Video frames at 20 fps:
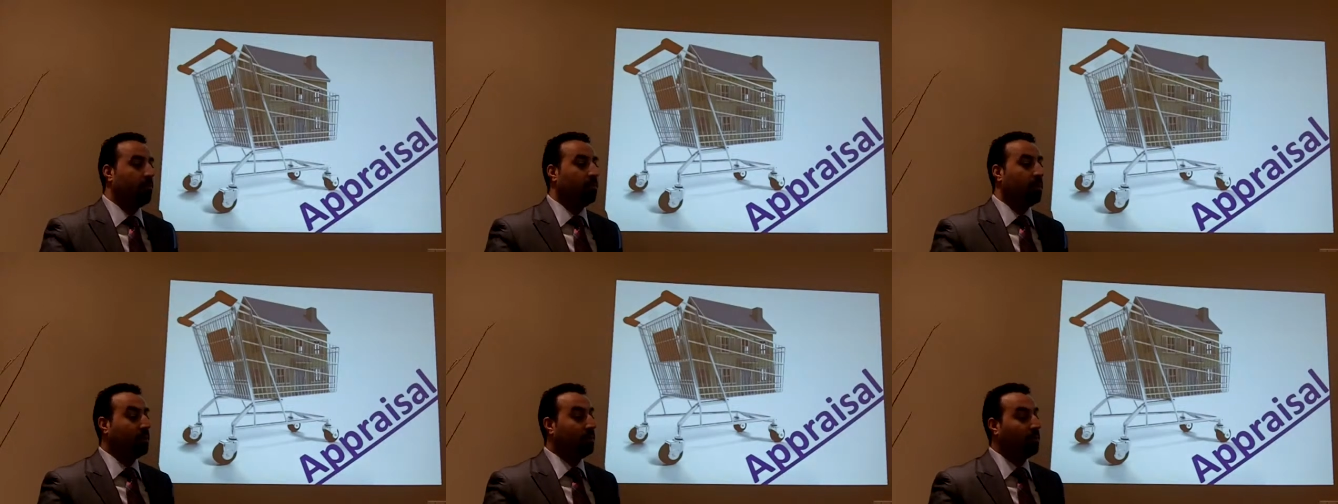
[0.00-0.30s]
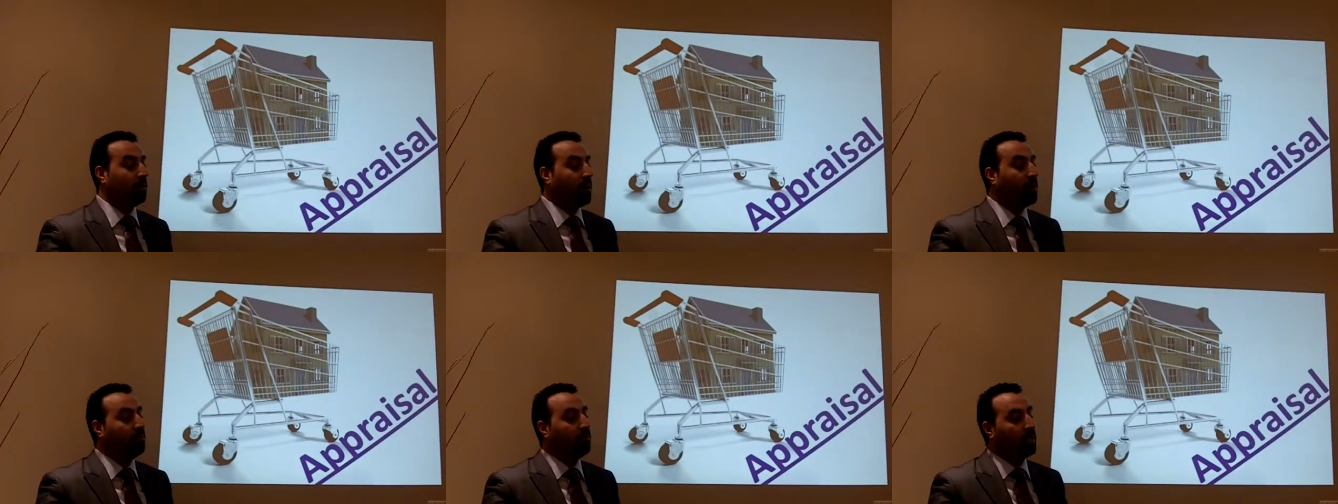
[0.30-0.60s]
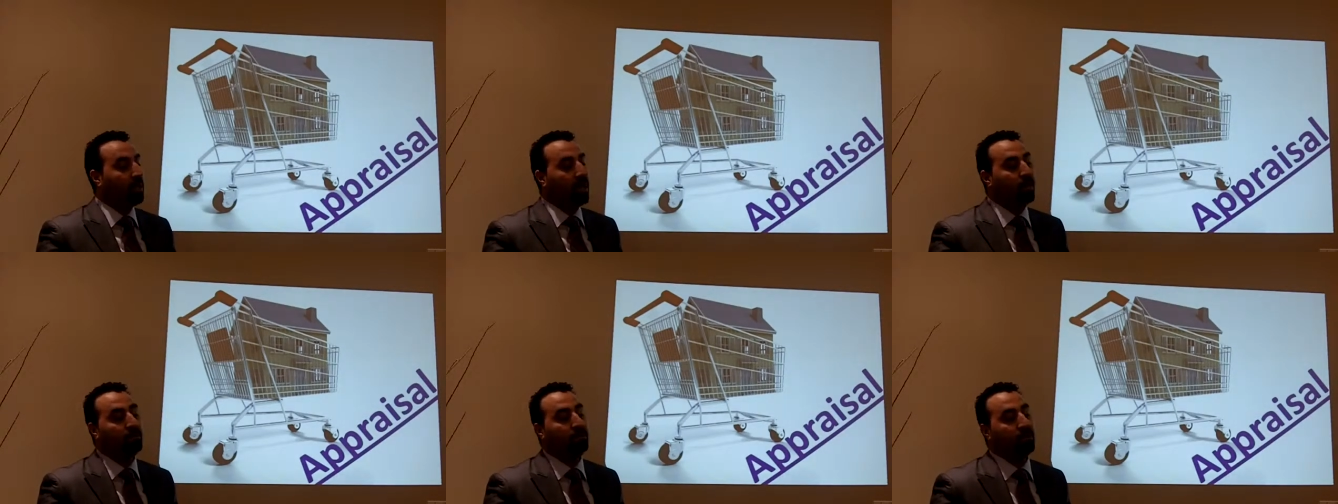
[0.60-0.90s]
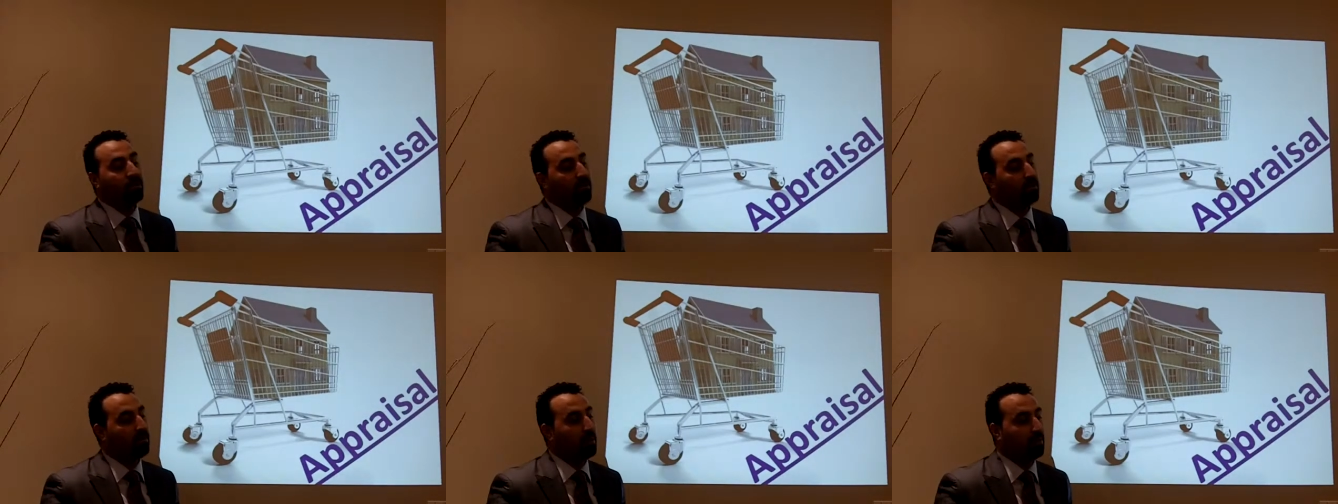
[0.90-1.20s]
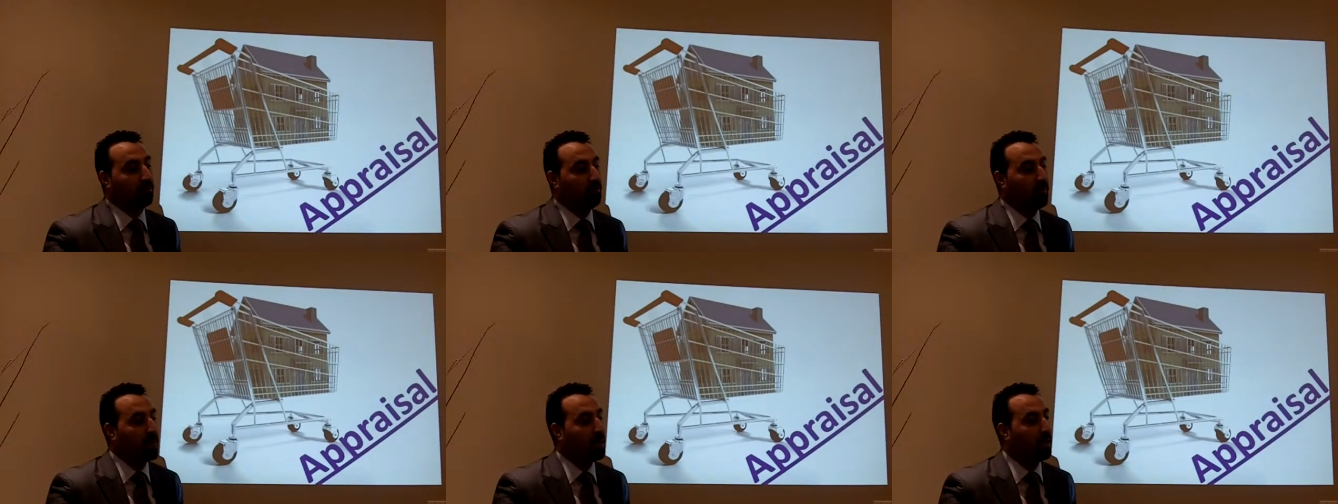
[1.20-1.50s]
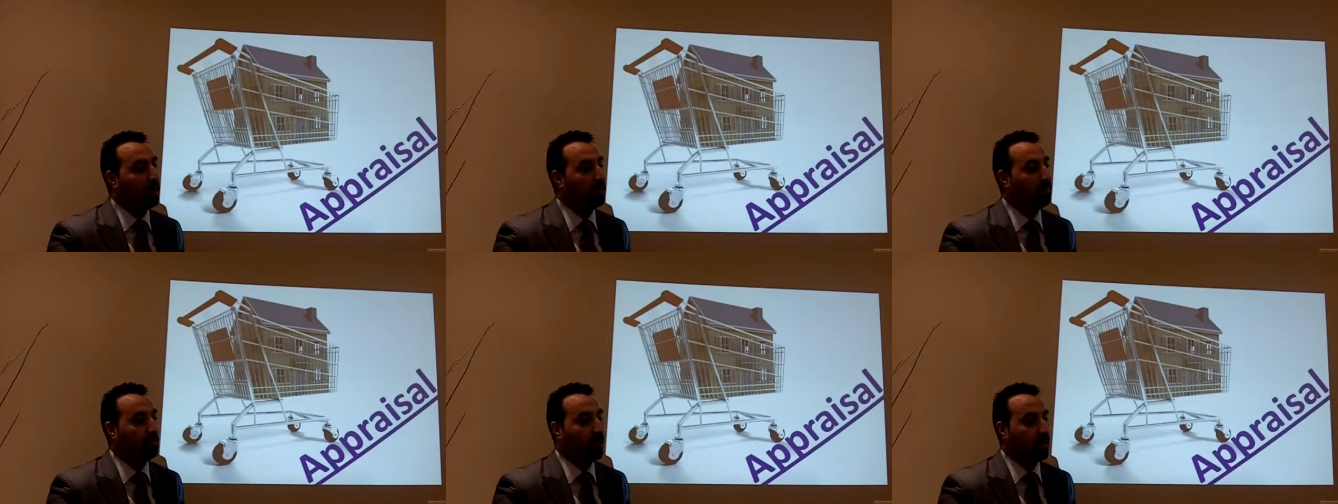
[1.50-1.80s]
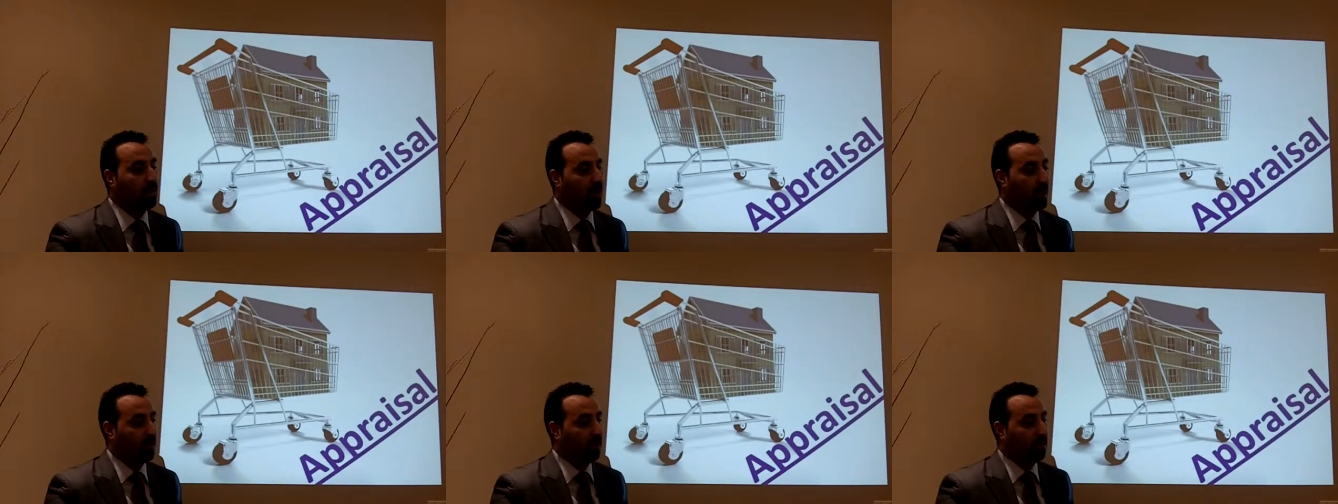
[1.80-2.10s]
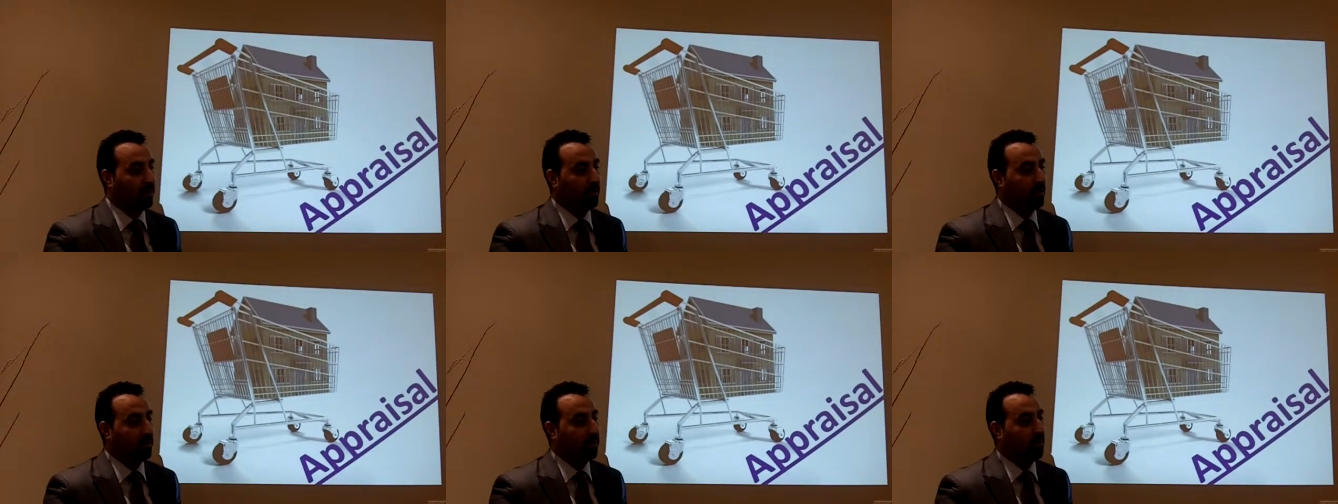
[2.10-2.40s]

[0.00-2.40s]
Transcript: which sometimes it's a big money